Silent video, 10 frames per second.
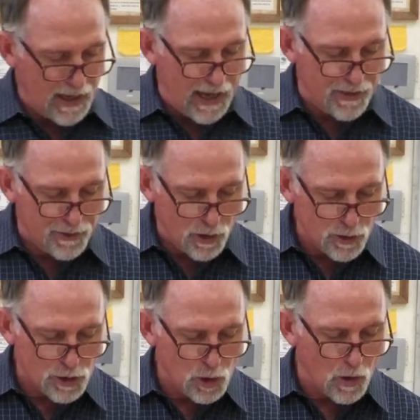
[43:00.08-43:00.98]
And
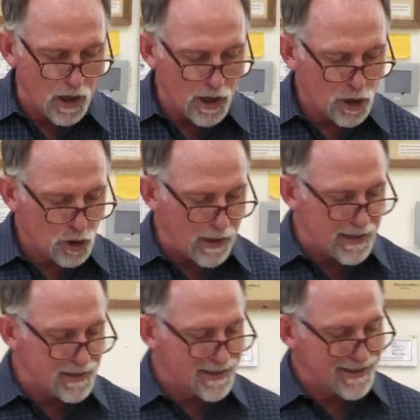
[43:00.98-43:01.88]
those who are
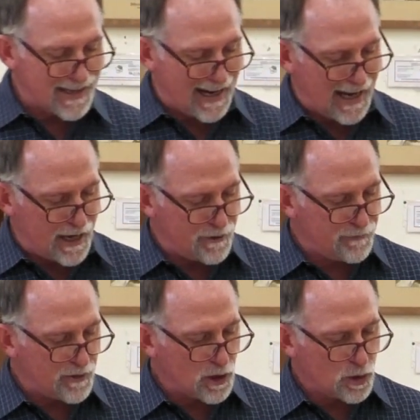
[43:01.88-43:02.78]
Christ's
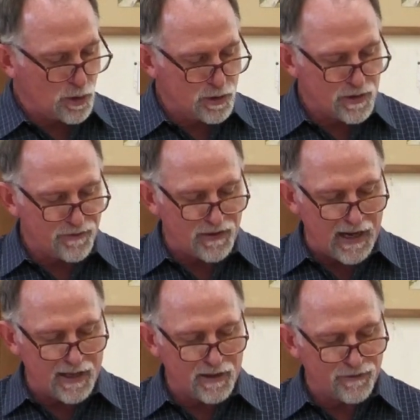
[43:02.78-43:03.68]
have
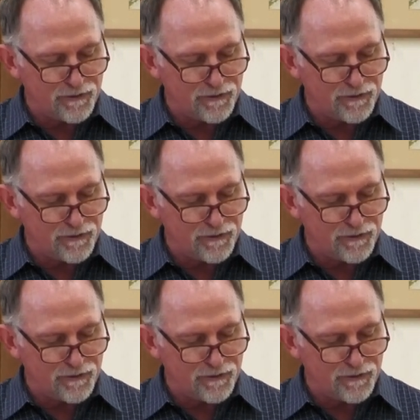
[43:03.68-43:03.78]
crucified the